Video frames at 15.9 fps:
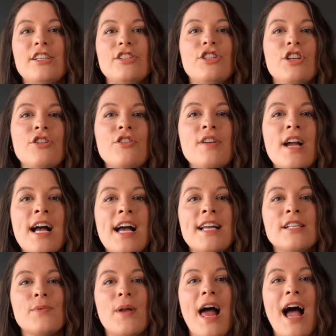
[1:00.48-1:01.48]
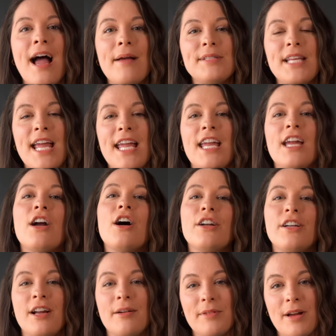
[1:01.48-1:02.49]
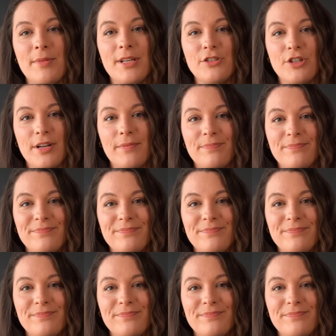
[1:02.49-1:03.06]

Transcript: and to show you guys what I'm taking on an upcoming trip.